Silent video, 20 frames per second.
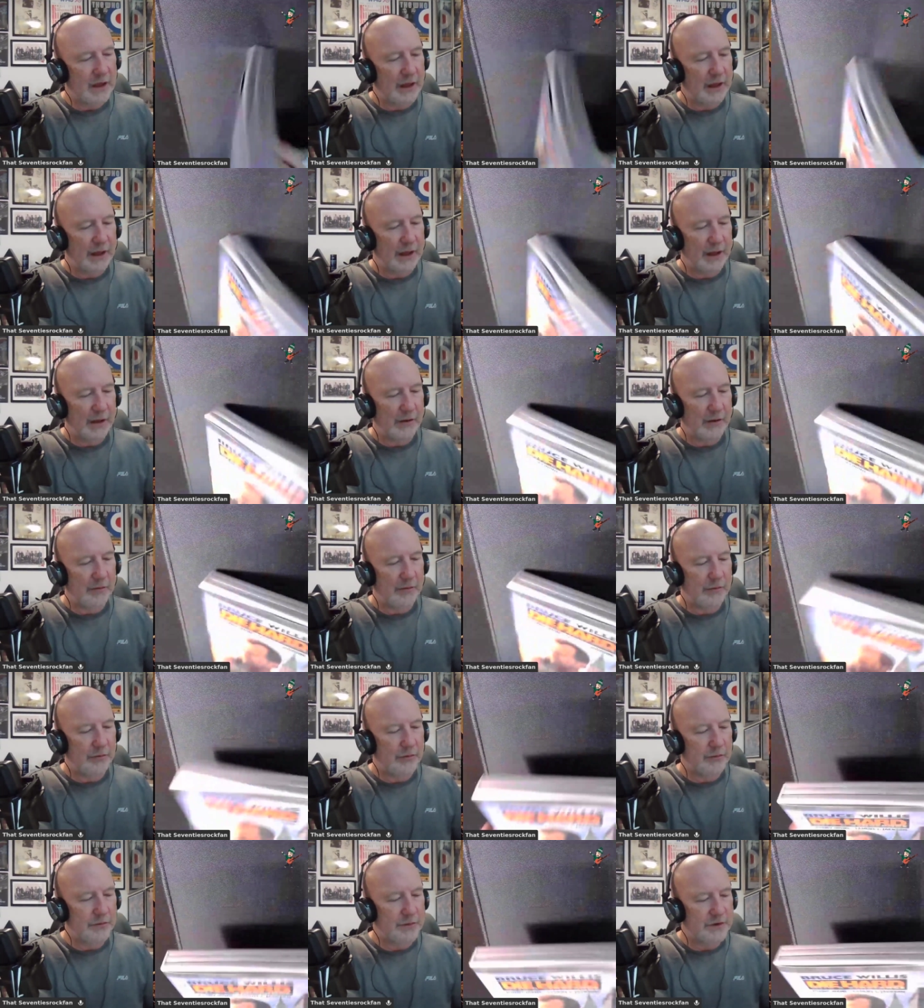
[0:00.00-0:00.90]

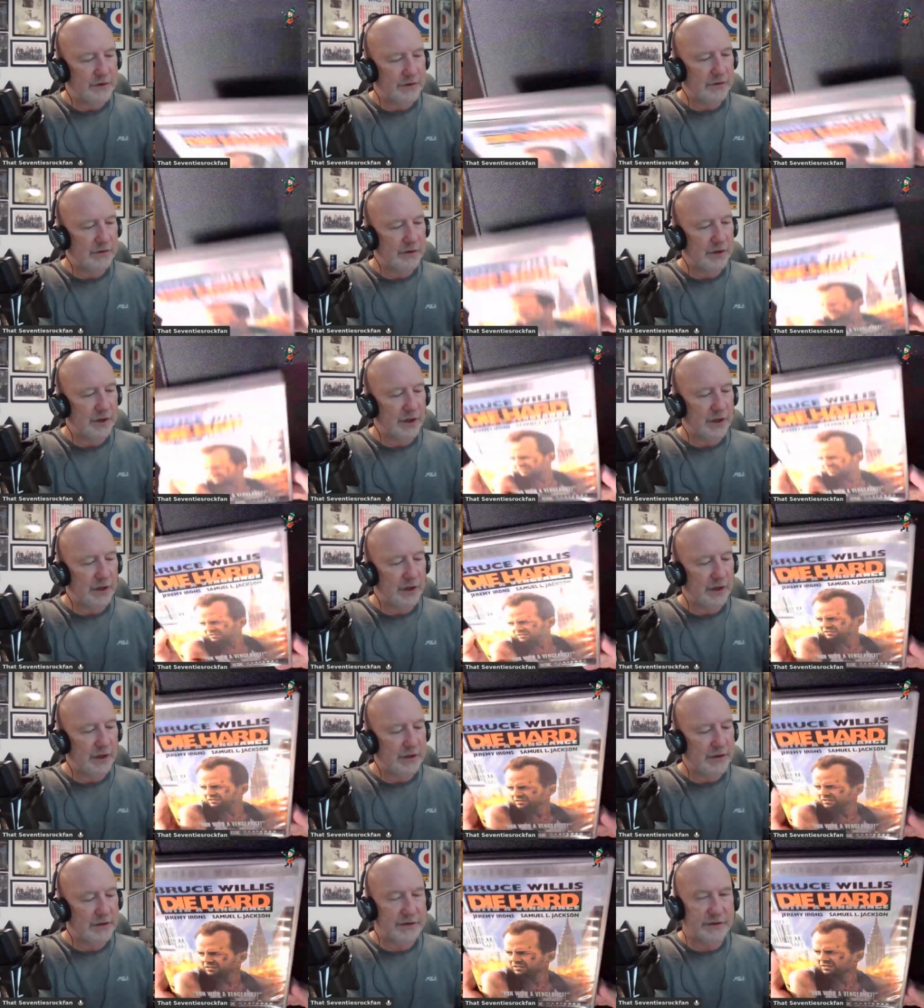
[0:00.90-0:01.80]
Um, so yeah,
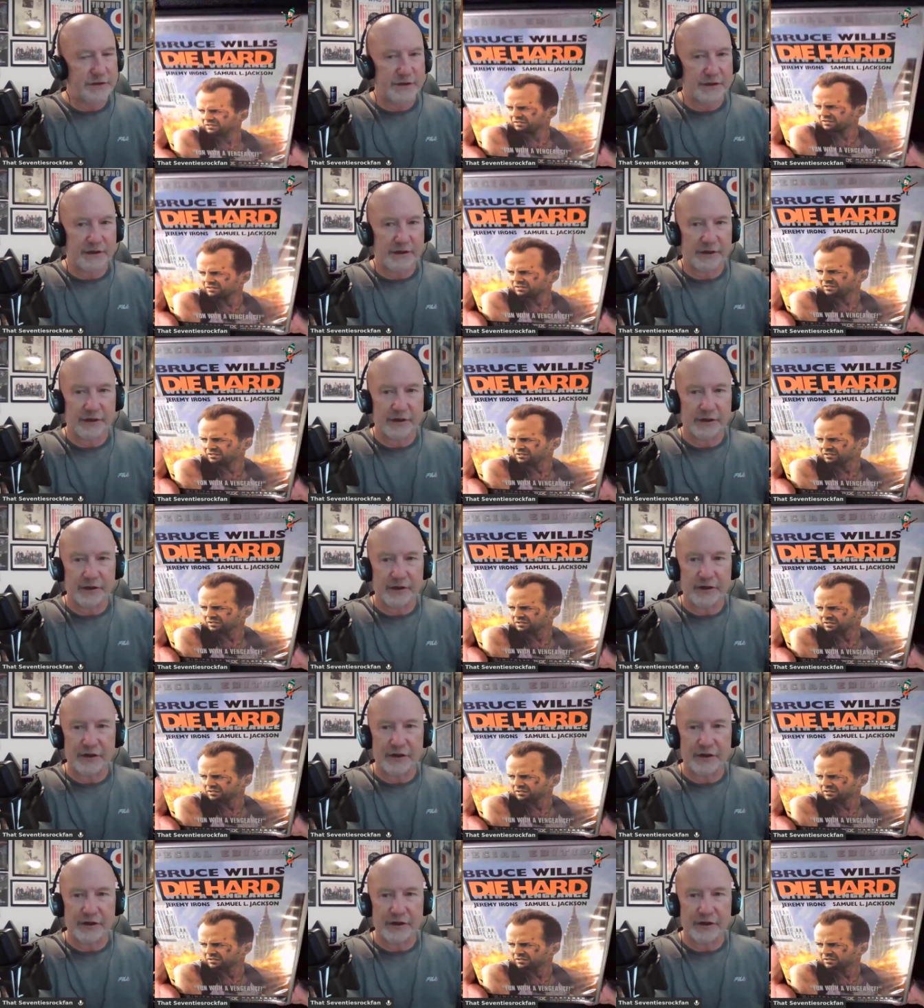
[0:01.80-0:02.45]
nice, uh,